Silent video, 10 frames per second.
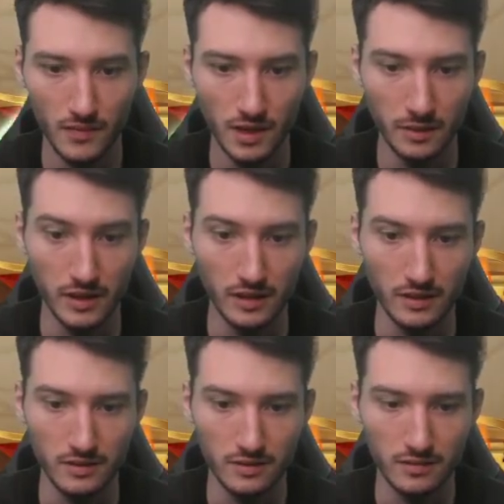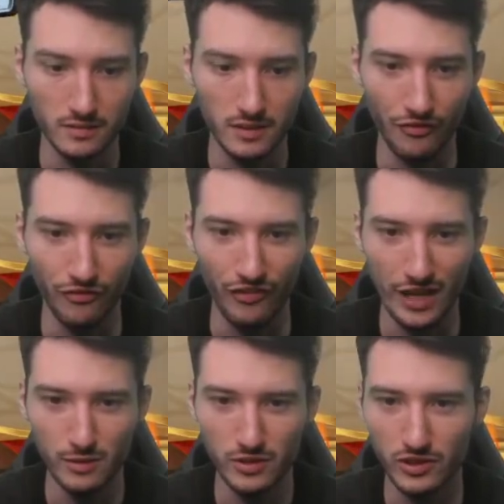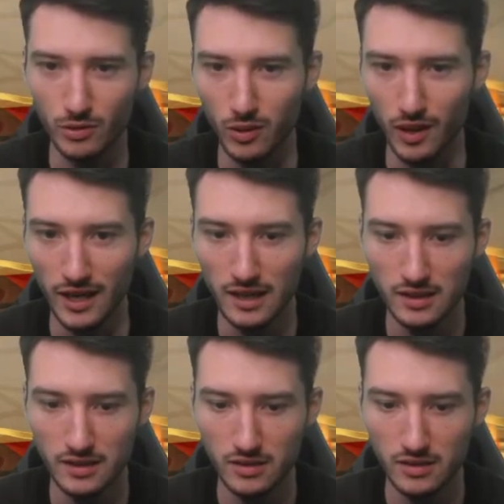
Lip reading: I mean, Babel is your play last